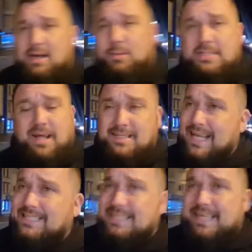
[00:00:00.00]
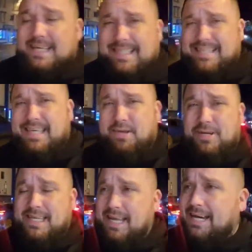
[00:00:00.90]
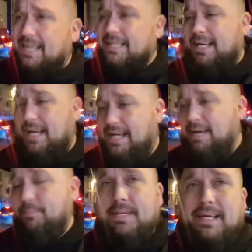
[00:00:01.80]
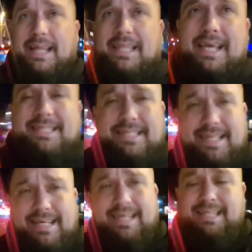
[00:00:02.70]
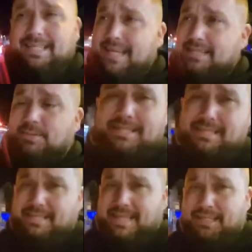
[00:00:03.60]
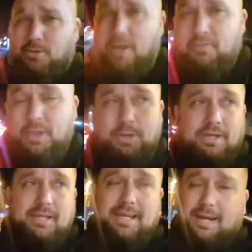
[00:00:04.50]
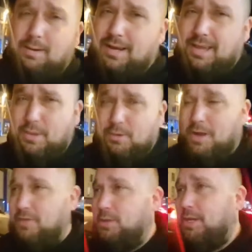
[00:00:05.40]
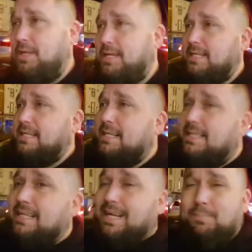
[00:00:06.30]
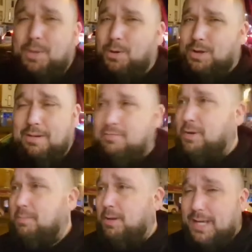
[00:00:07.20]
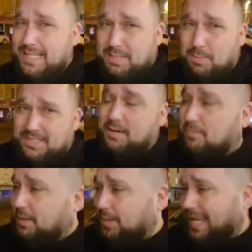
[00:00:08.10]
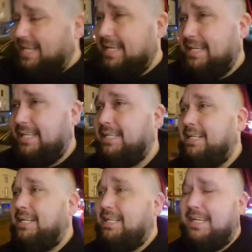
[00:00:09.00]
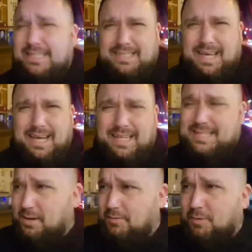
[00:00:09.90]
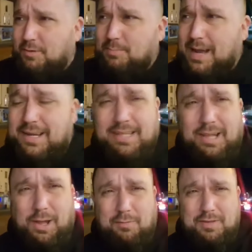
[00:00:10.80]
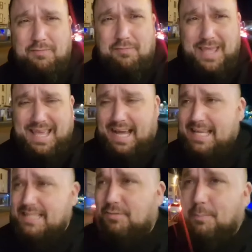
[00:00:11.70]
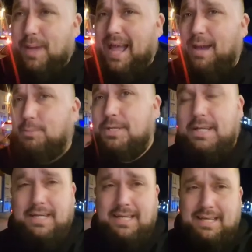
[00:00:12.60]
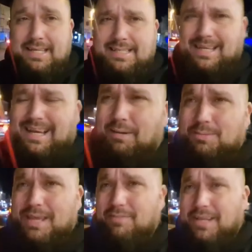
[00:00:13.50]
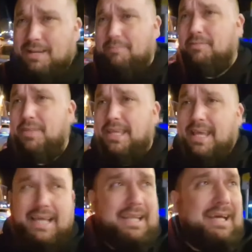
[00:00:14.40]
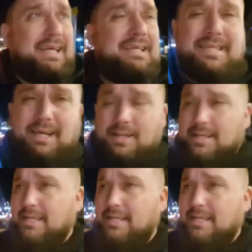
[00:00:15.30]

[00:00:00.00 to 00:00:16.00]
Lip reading: We're starting to get to the town's nitty gritty now. And this next one, this is the town's craft union. You know I like a good craft union. I'm not gonna have three blue wickets to myself though again. Because there's an offer of pan in the loft, the VKs for a pound. So you know I'll definitely end up having a VK in there. So